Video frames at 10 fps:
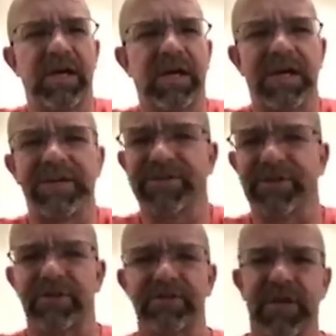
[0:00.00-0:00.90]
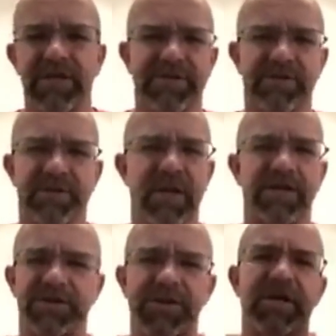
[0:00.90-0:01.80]
I saw
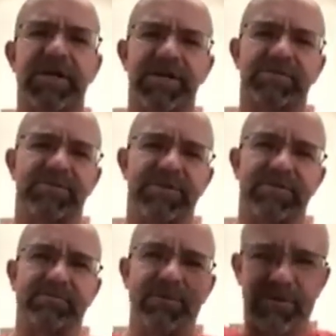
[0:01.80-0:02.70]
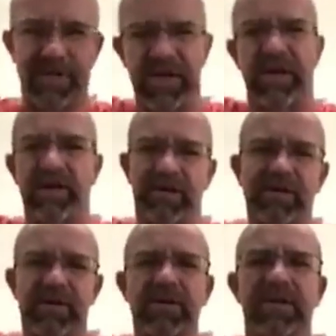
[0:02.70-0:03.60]
guns, shotguns specifically, put in the air,
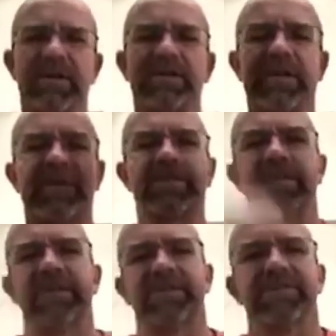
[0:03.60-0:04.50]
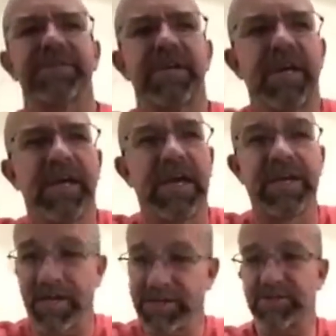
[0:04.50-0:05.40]
held like this.
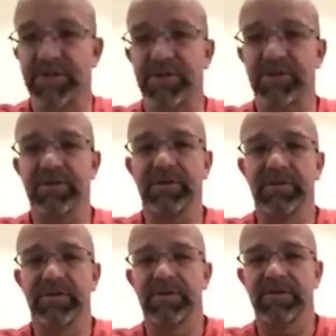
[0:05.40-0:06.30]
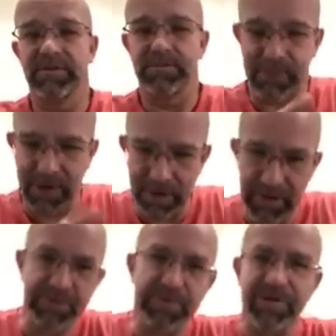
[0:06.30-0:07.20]
And I saw
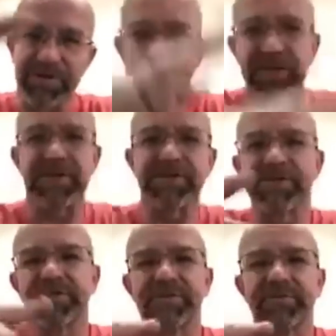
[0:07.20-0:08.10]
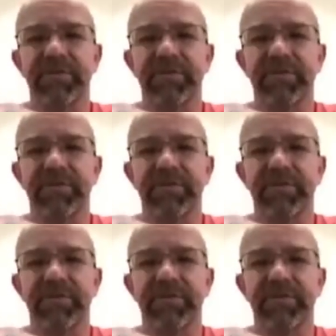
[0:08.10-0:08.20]
barriers within cities.